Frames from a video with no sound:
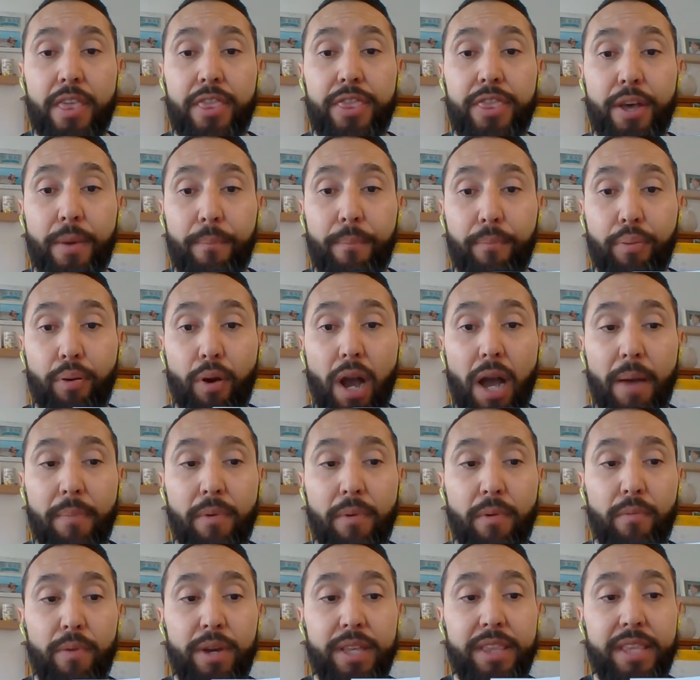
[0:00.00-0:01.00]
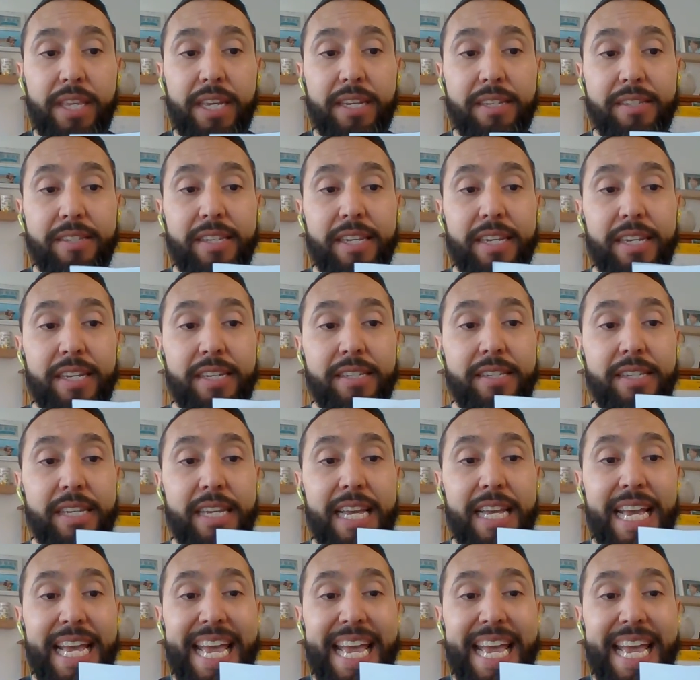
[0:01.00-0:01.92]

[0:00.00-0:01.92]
The problem with this is